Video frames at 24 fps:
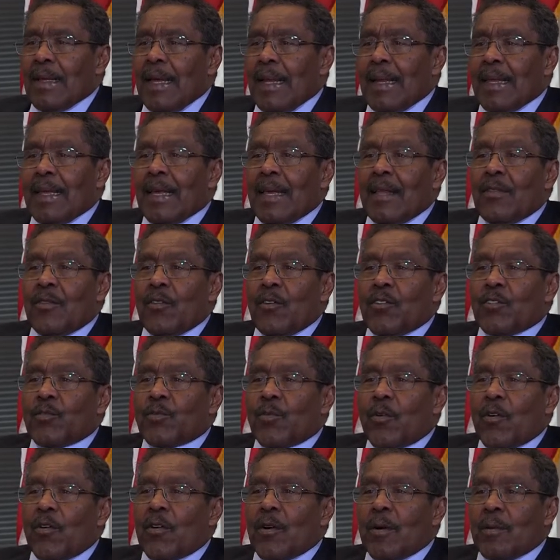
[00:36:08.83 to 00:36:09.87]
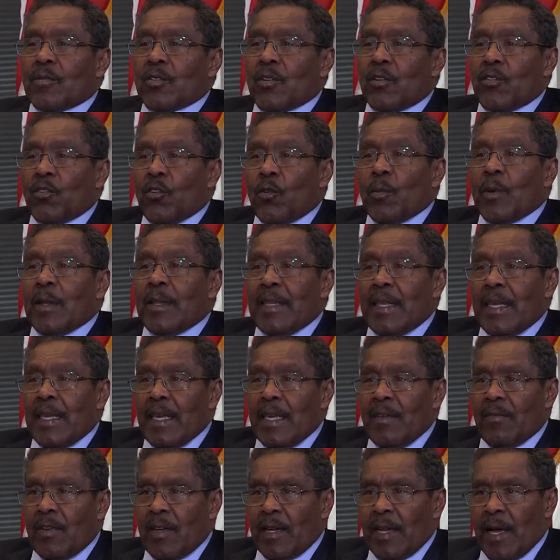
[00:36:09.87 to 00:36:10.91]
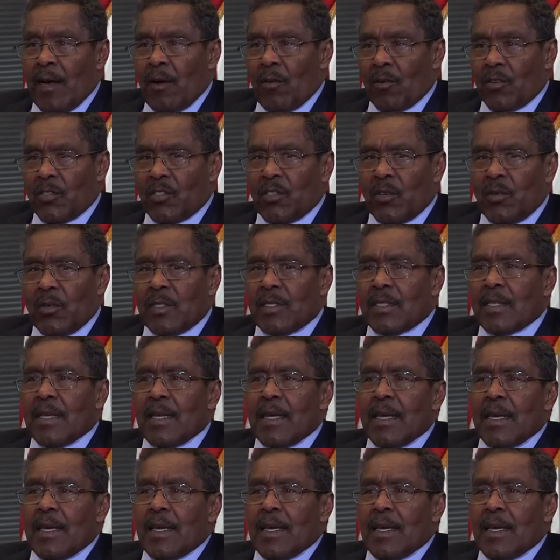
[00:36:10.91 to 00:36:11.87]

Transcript: And again, those programs are normally in the evening hours, so it's